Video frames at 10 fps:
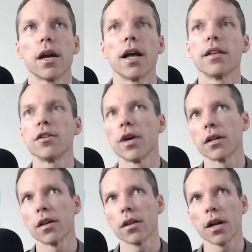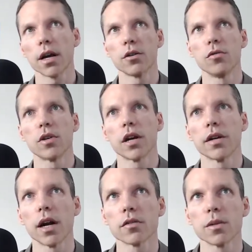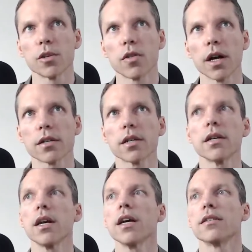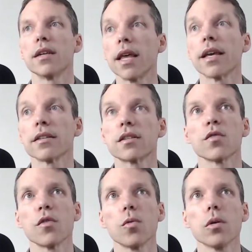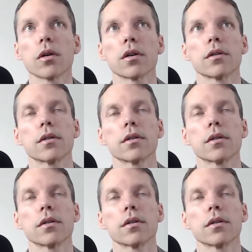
and then you had another guy who carried out some atrocity. Did they get civil war?